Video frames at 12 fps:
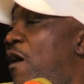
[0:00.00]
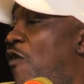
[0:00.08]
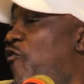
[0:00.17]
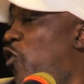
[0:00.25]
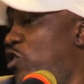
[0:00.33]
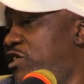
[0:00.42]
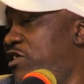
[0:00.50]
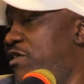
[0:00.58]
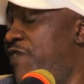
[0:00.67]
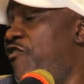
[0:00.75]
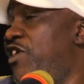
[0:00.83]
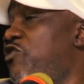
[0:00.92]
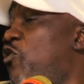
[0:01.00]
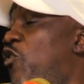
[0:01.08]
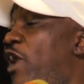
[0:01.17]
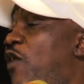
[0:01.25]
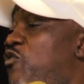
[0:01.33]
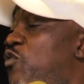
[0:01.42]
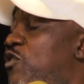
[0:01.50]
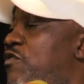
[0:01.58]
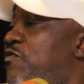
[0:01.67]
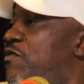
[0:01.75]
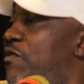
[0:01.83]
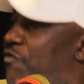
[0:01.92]
Of course, the first call out was
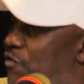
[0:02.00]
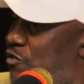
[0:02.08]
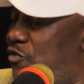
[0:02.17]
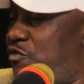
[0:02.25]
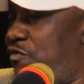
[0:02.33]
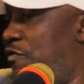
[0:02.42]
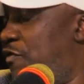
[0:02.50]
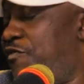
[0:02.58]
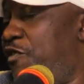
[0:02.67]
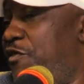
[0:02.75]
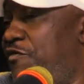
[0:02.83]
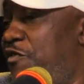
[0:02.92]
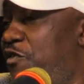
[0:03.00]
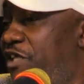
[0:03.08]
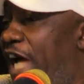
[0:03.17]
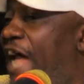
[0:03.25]
for the